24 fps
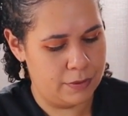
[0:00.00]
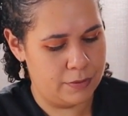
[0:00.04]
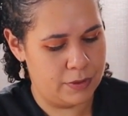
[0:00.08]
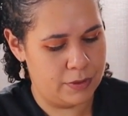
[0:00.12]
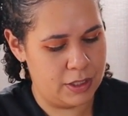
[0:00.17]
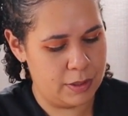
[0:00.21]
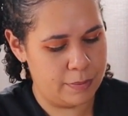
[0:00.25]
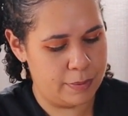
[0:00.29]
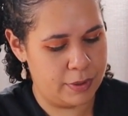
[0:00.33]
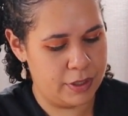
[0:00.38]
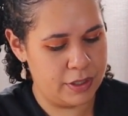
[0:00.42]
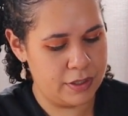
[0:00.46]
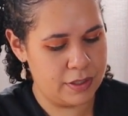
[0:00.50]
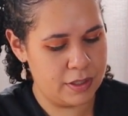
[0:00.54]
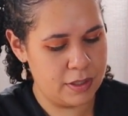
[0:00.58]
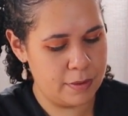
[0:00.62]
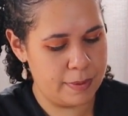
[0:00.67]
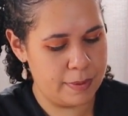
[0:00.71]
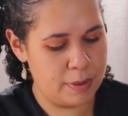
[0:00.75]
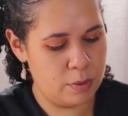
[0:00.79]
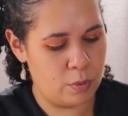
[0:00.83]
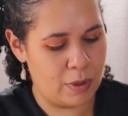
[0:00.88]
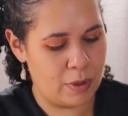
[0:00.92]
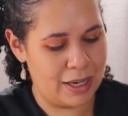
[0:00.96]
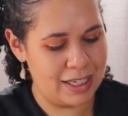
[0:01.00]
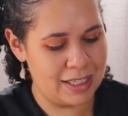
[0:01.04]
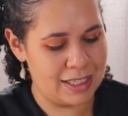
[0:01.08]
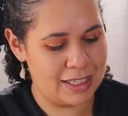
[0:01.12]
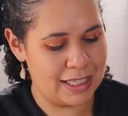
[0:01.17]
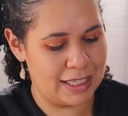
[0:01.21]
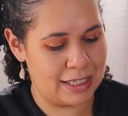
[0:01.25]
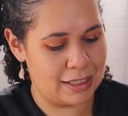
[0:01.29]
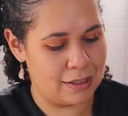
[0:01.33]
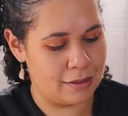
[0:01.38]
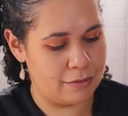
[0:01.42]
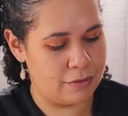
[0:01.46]
This person's been
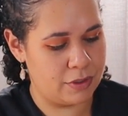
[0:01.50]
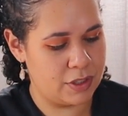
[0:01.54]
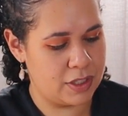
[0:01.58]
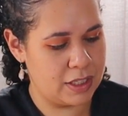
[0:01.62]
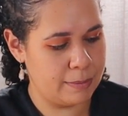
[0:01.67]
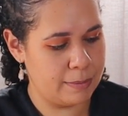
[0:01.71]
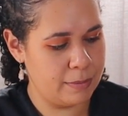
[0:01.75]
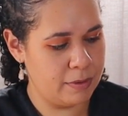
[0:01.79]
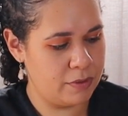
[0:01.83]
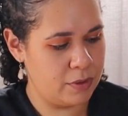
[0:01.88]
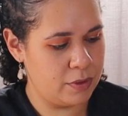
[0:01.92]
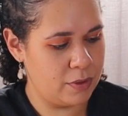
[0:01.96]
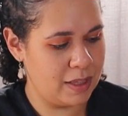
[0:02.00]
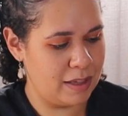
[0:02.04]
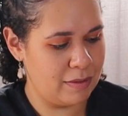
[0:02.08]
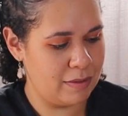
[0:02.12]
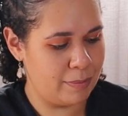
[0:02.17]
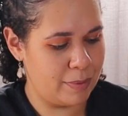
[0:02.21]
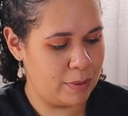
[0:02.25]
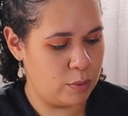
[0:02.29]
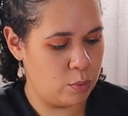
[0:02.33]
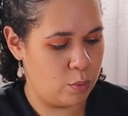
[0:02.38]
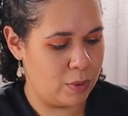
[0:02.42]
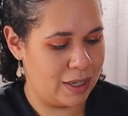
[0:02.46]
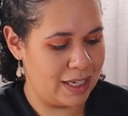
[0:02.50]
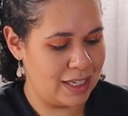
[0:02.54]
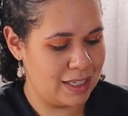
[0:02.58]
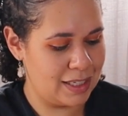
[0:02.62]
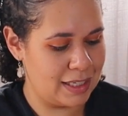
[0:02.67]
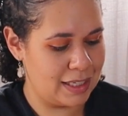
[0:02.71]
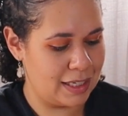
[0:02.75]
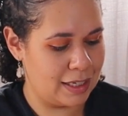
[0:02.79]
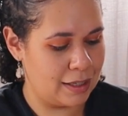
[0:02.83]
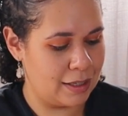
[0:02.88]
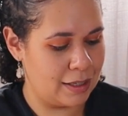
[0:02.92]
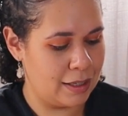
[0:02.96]
waiting. For some of you, they've been
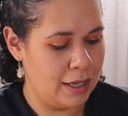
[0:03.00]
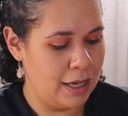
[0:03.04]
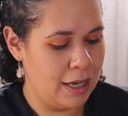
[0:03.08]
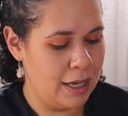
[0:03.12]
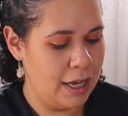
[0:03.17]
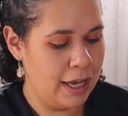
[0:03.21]
waiting.